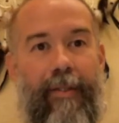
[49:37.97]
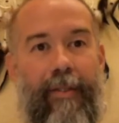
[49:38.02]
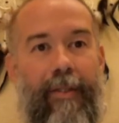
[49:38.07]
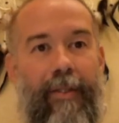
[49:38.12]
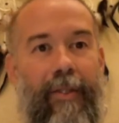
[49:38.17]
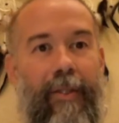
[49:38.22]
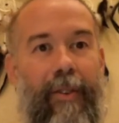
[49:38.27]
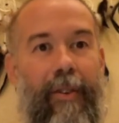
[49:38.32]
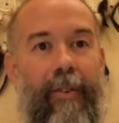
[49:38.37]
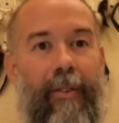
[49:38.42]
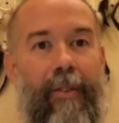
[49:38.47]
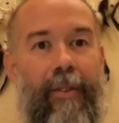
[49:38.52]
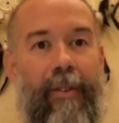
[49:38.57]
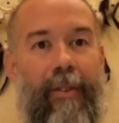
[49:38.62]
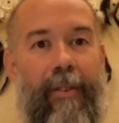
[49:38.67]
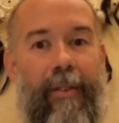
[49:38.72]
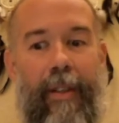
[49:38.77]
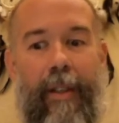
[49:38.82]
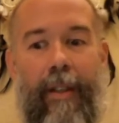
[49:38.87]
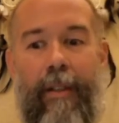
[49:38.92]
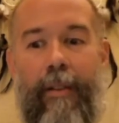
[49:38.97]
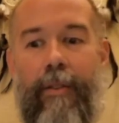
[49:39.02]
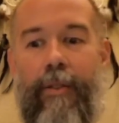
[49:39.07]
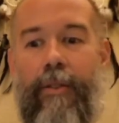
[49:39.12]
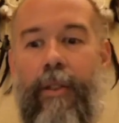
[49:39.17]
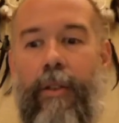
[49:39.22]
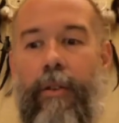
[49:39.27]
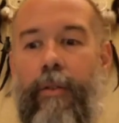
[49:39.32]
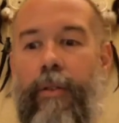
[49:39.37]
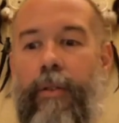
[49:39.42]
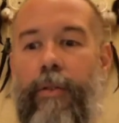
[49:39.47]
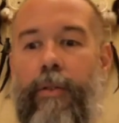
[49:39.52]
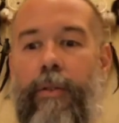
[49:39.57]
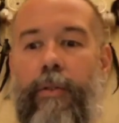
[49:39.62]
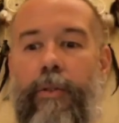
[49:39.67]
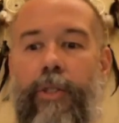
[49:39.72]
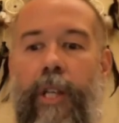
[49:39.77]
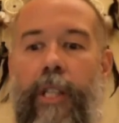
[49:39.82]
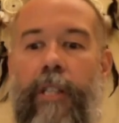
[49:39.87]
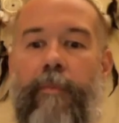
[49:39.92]
So there's no
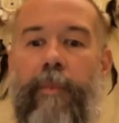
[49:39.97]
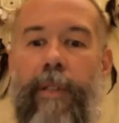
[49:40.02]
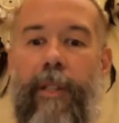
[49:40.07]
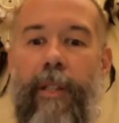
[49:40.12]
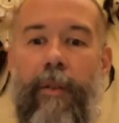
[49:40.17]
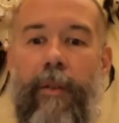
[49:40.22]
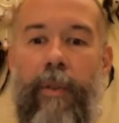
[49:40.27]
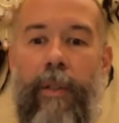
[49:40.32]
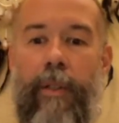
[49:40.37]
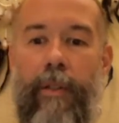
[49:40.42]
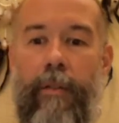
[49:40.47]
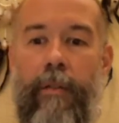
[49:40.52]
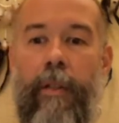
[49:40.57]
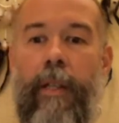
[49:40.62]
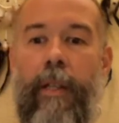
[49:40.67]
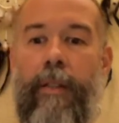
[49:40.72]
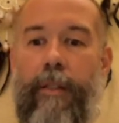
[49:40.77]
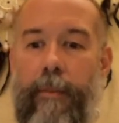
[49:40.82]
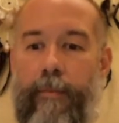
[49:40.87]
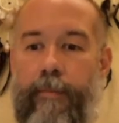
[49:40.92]
judgment that we do this.